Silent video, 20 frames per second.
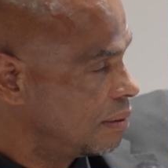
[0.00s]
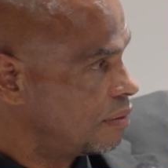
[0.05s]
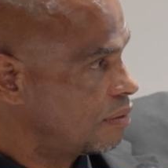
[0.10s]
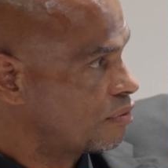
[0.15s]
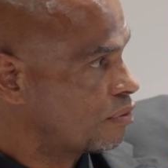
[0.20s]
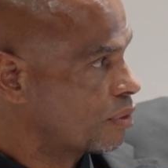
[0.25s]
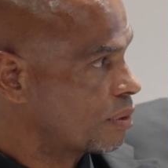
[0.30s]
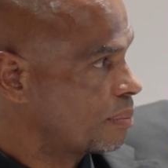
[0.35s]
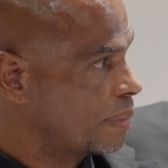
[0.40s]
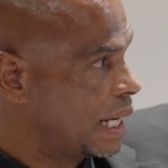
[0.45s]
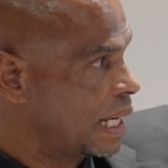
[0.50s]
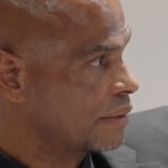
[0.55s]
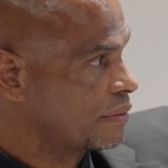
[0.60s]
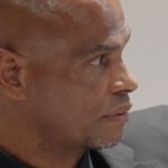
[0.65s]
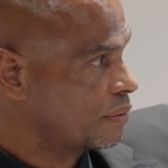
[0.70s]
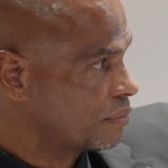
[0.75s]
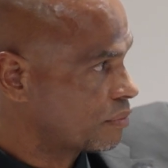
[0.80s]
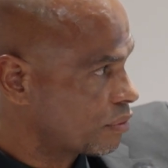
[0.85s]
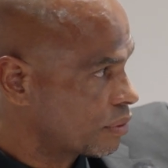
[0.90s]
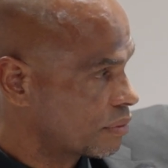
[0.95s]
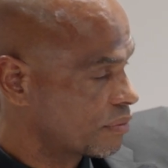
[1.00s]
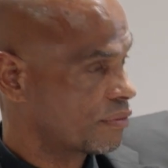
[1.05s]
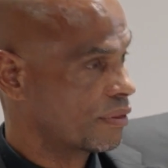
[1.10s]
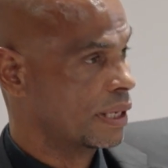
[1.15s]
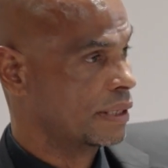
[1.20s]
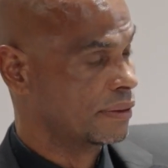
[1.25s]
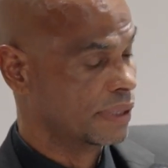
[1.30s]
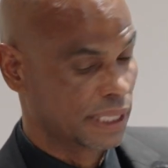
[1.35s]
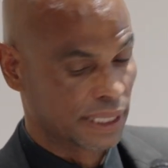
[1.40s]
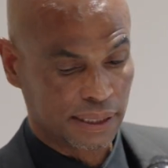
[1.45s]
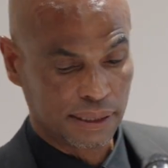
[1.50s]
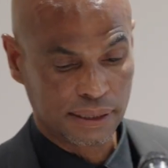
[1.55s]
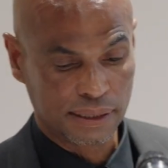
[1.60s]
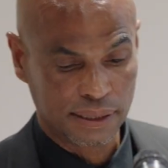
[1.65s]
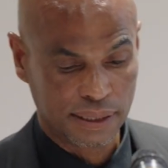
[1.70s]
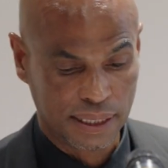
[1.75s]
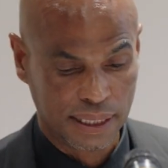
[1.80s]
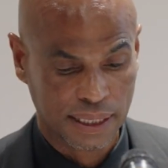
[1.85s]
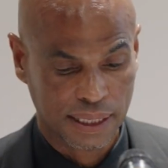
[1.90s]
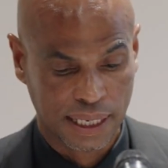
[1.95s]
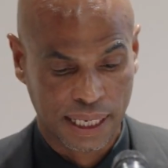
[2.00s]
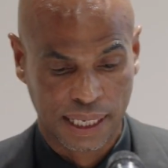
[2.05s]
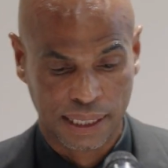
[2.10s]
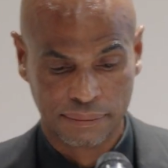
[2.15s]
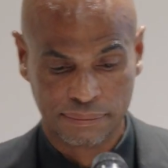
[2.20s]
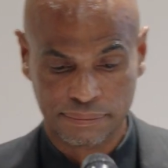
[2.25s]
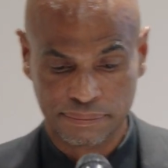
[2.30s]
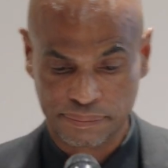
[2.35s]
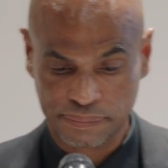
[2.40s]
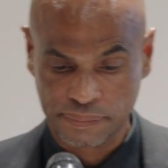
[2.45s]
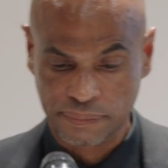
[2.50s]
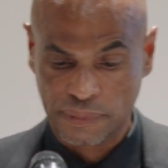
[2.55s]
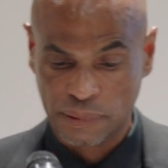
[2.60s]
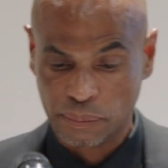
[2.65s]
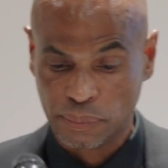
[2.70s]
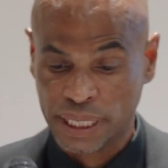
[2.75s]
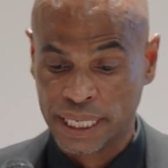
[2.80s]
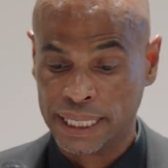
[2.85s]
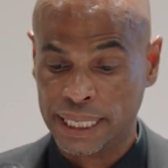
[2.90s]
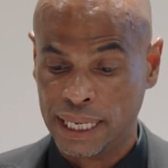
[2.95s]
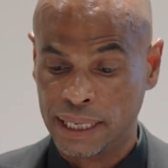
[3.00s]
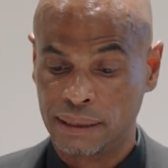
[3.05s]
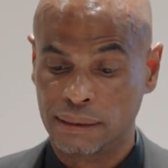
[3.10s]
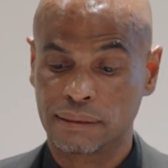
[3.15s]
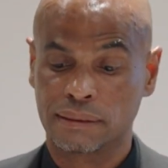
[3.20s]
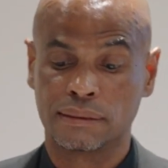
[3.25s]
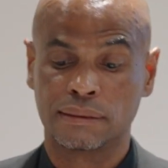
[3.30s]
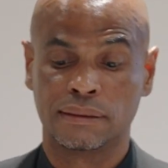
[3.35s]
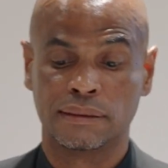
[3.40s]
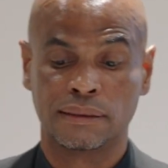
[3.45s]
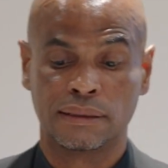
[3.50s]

Fort Matthew, Fort Frederick. But again,